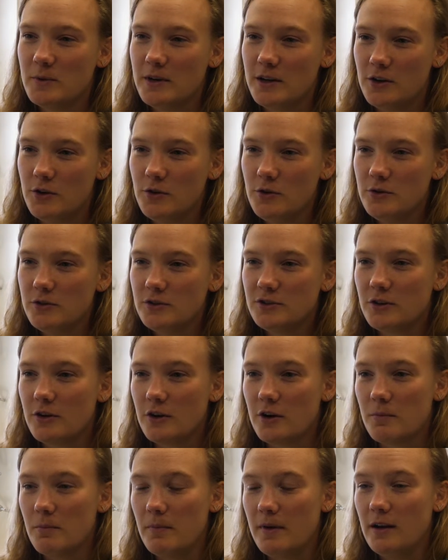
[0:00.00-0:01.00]
we use
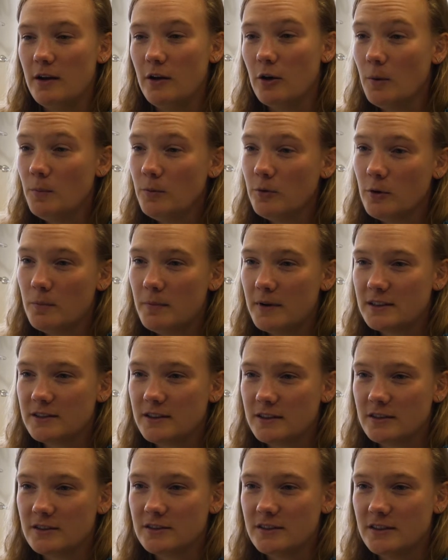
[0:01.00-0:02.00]
are mainly optical
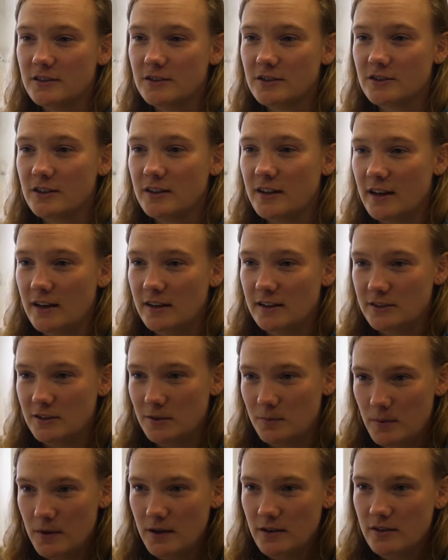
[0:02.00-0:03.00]
backscatter sensors and
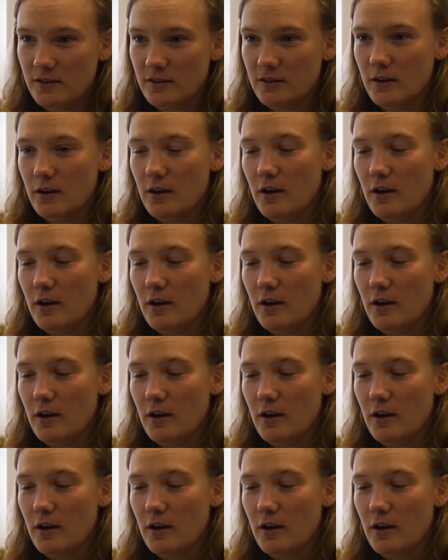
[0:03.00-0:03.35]
ADCPs.